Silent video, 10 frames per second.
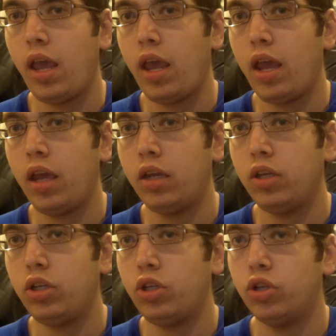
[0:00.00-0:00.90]

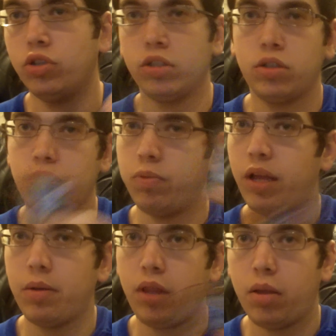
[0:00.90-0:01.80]
and you
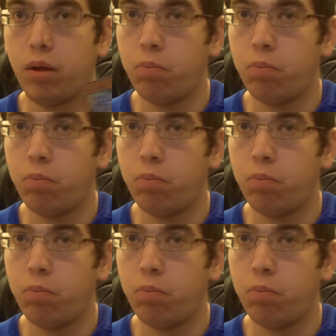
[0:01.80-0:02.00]
play a lot